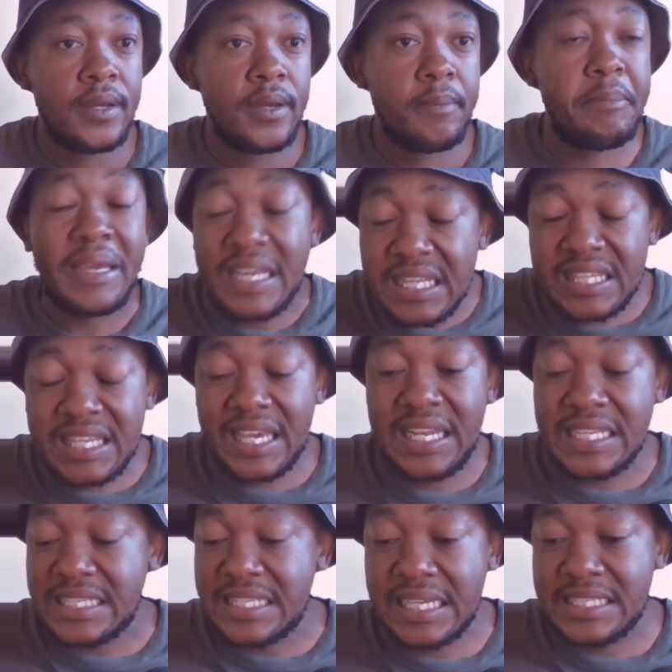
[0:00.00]
Bheki
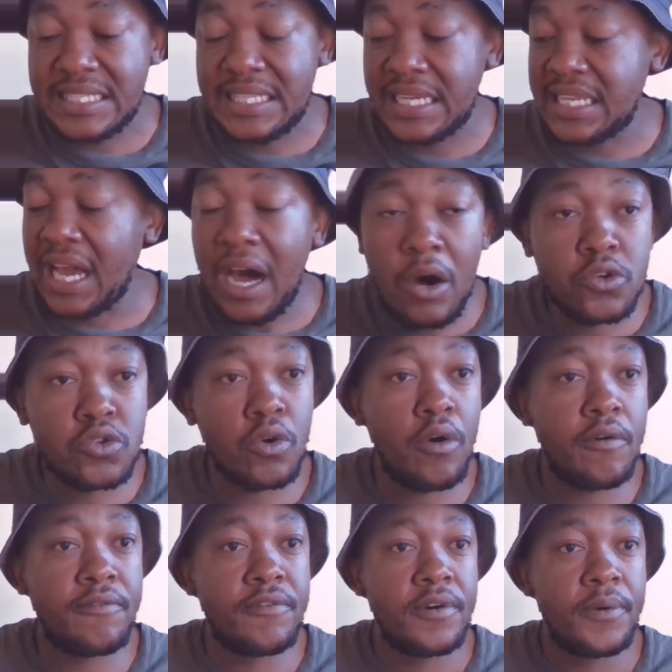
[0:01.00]
Cele says that out
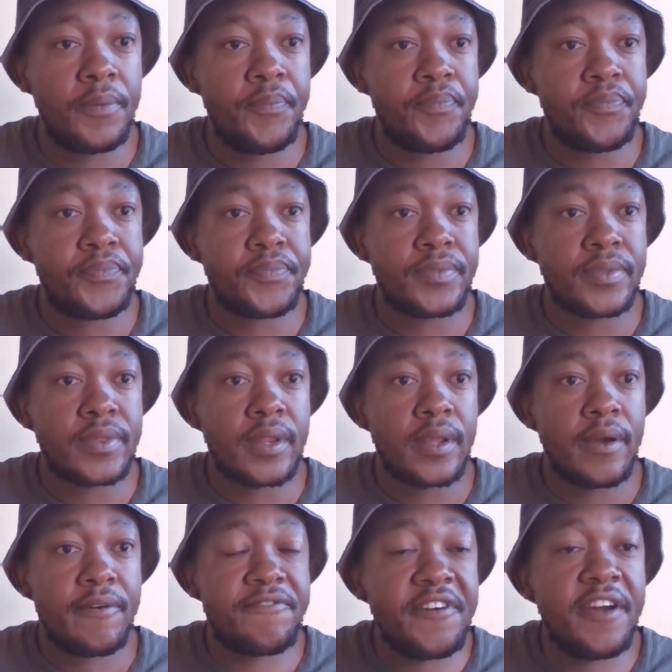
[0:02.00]
of
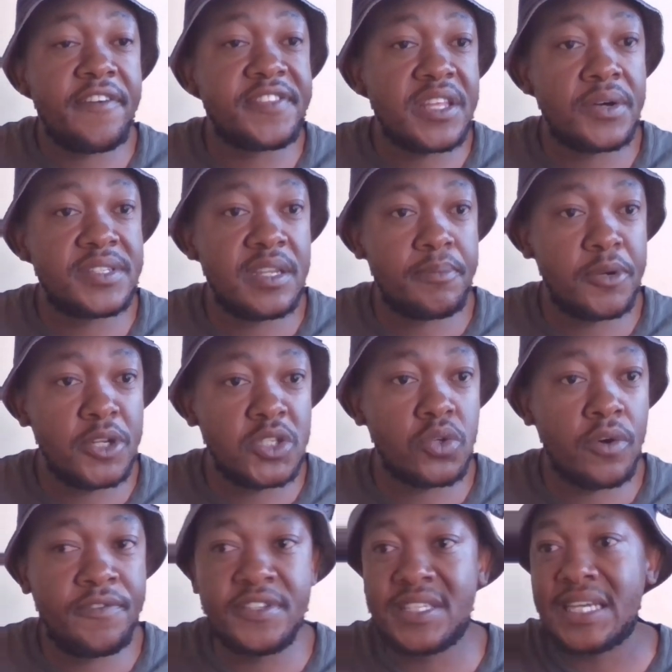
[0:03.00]
5,000 police
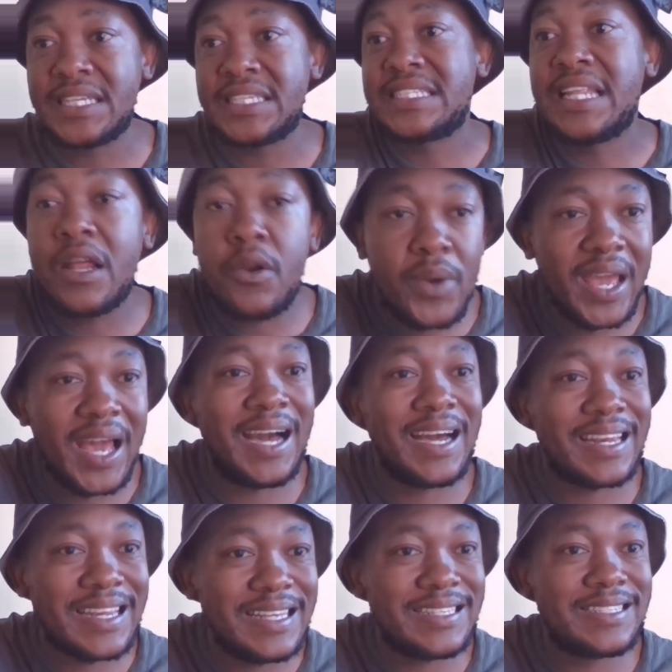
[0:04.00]
officers that were
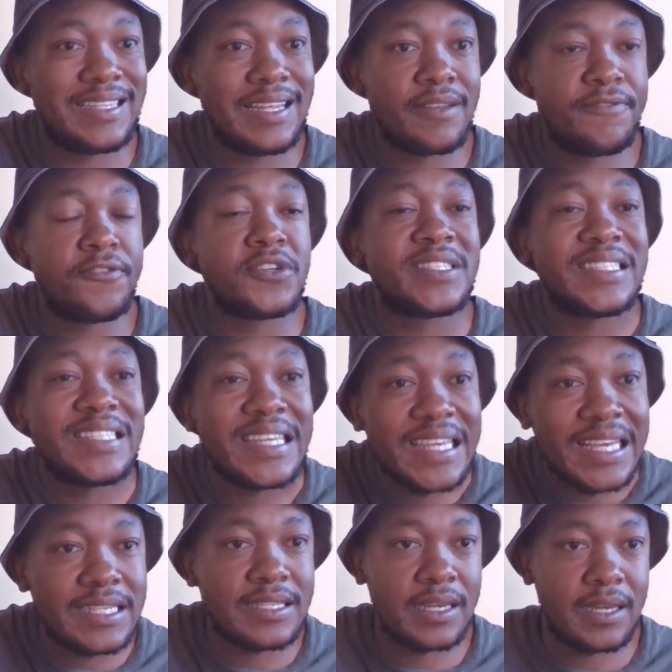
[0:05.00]
arrested for
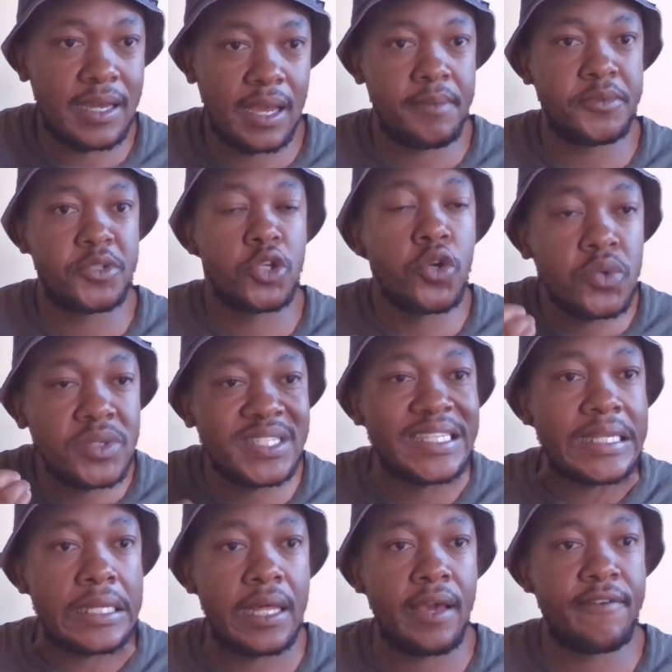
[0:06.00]
serious crimes. So you
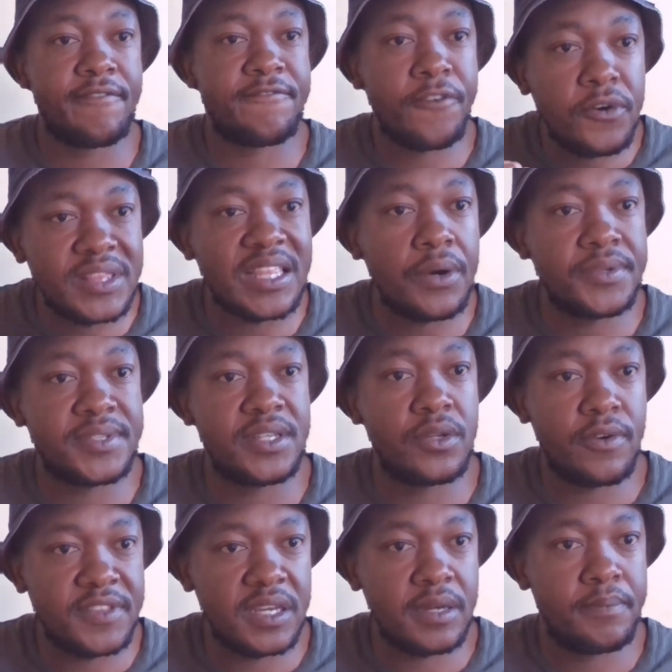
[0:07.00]
still have 4,000
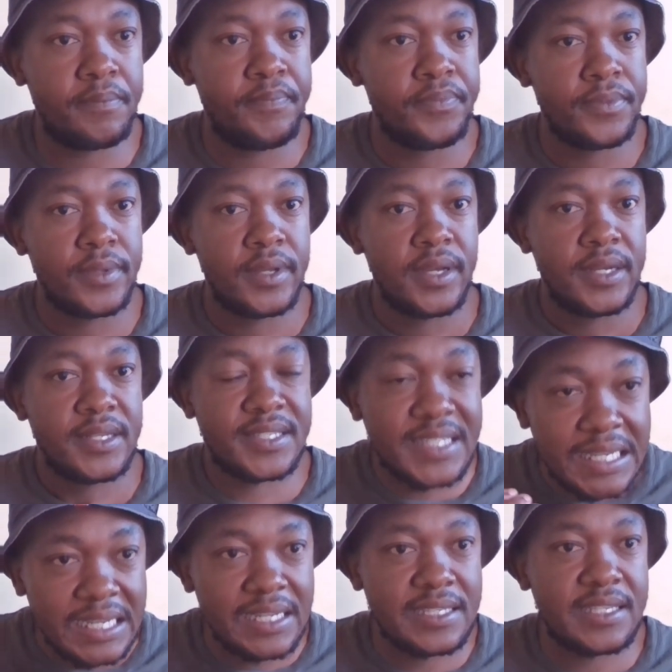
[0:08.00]
of them
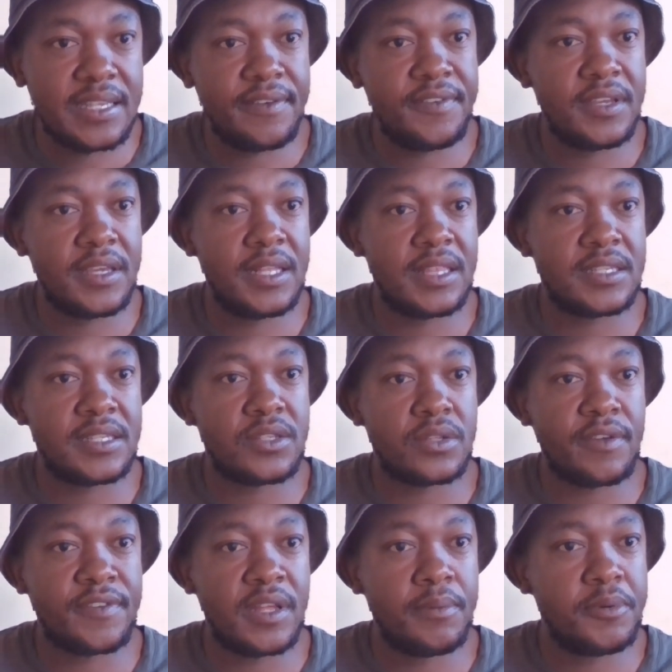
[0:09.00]
still serving in the South
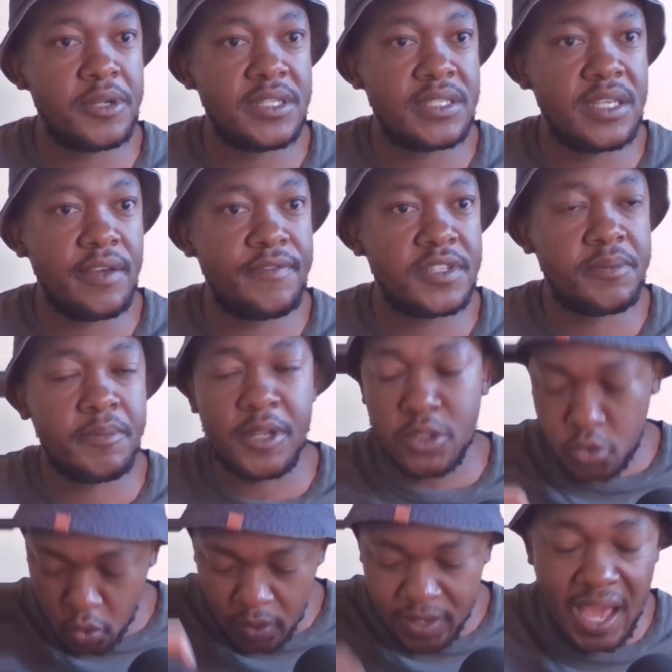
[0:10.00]
African Police Service, man.
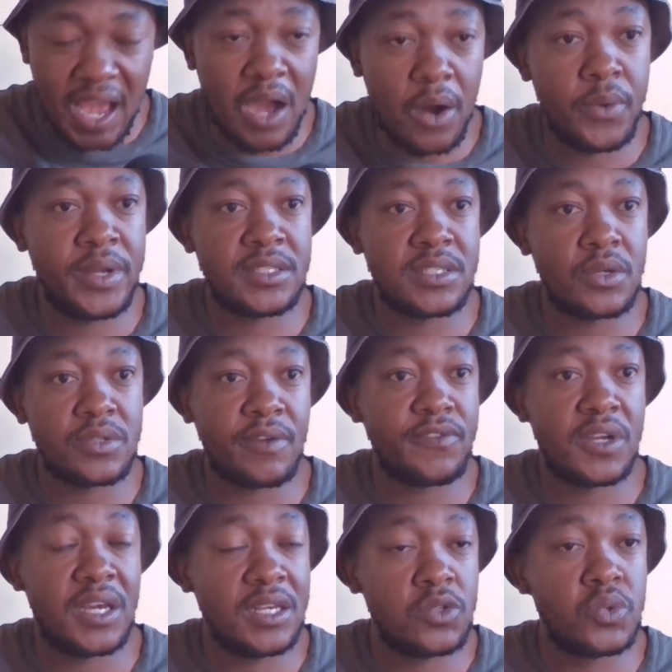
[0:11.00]
So now in South
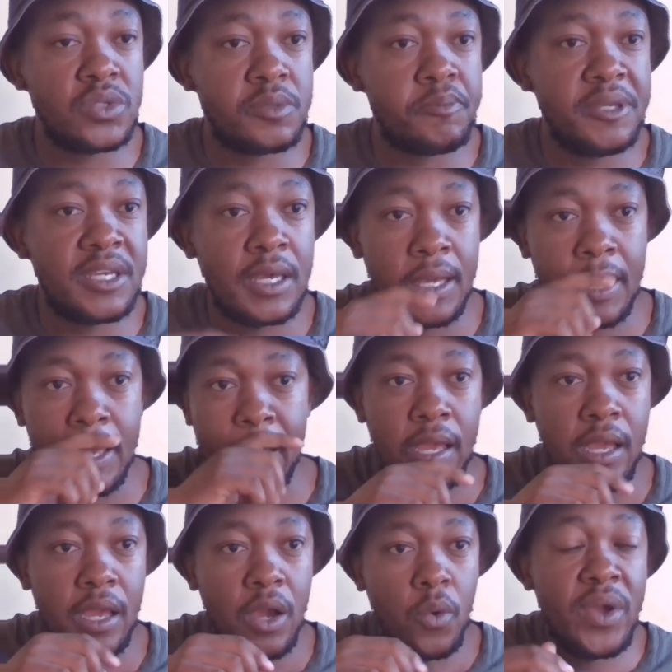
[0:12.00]
Africa, as we speak,
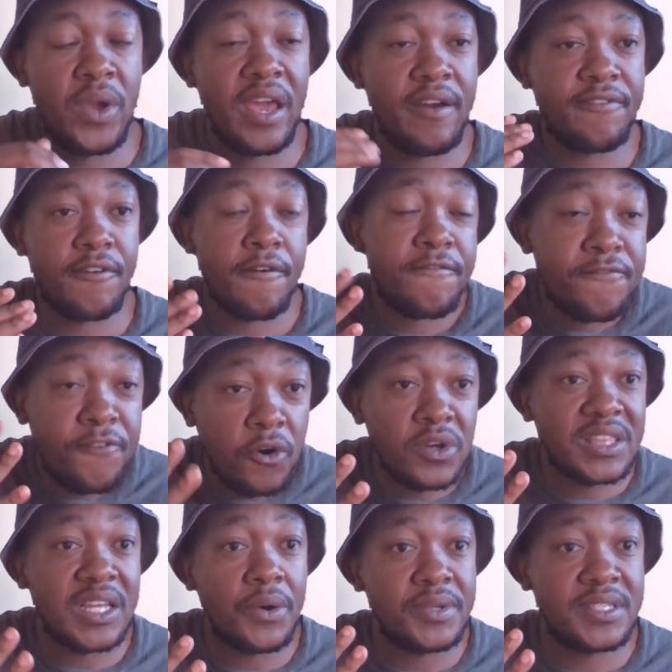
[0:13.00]
we have
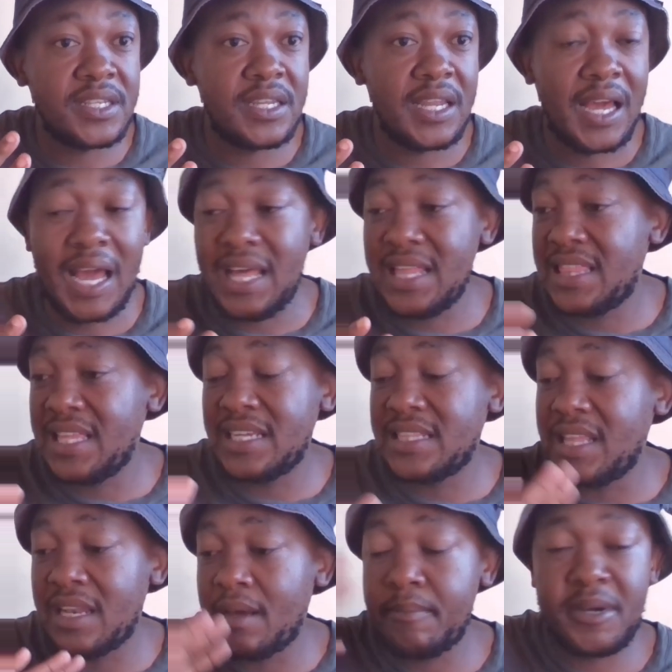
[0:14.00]
4,000. I think
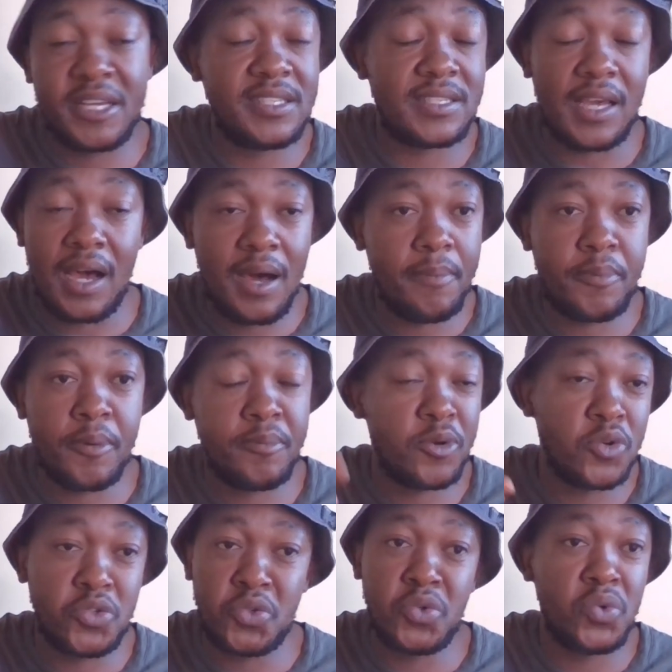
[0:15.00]
the number is up
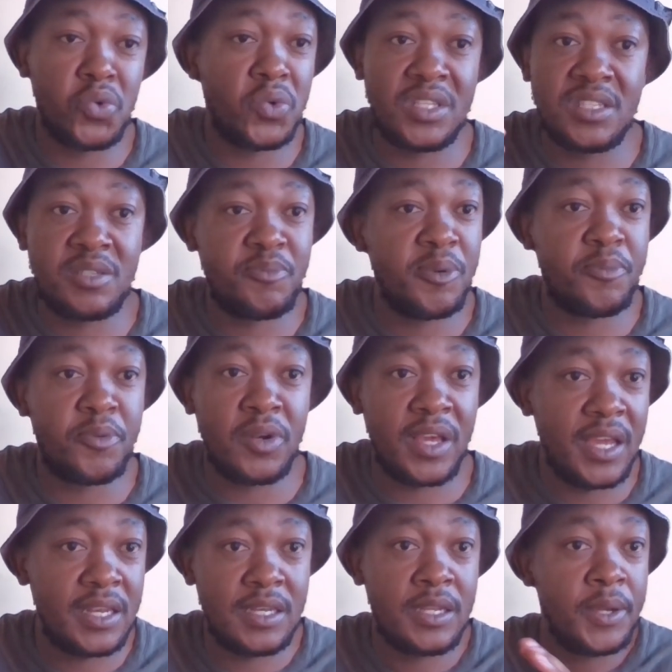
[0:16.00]
because you know these people
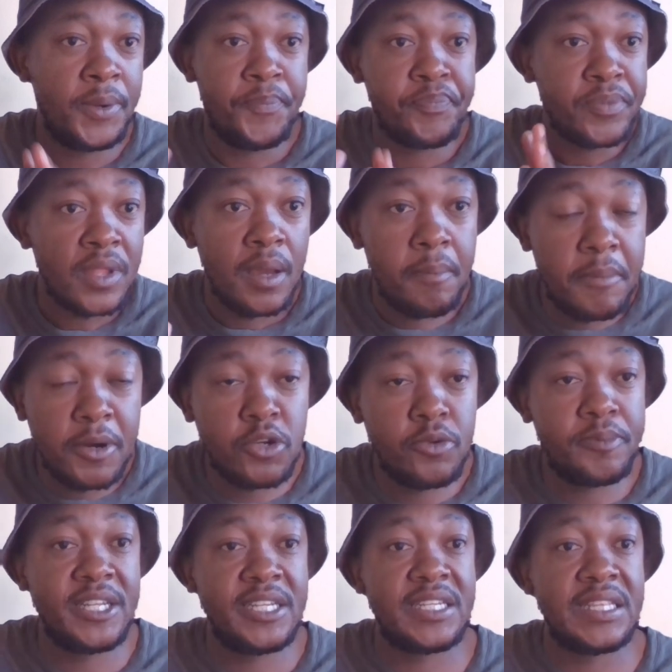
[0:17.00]
and
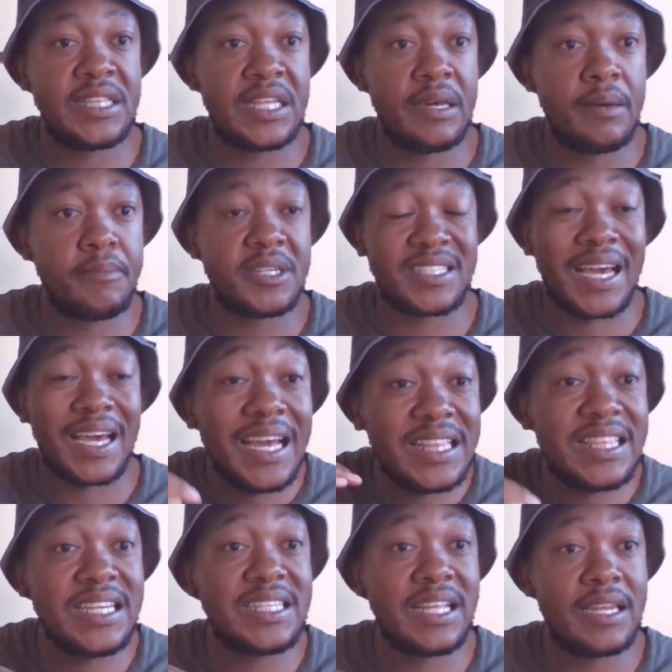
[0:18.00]
manipulating the numbers. I
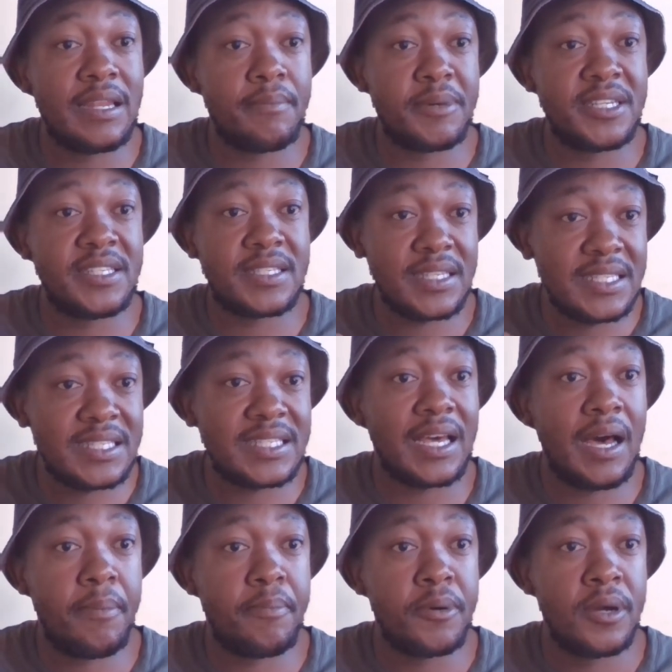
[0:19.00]
think the number is, is
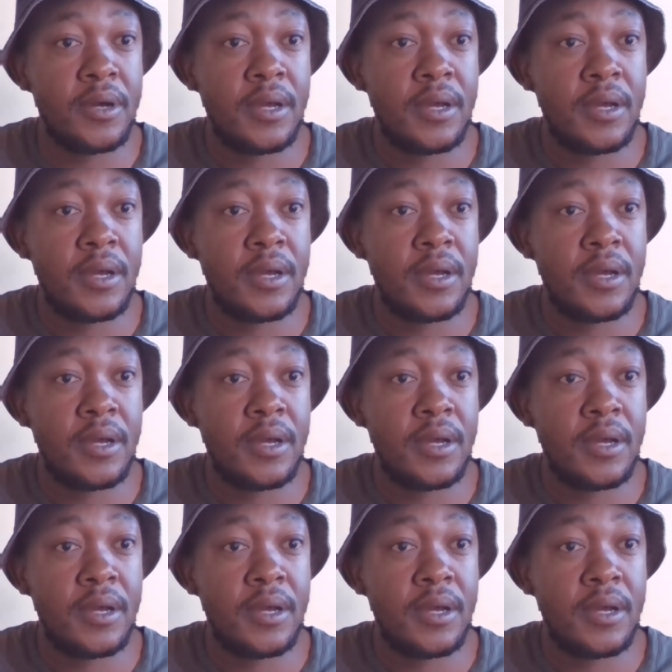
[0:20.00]
up.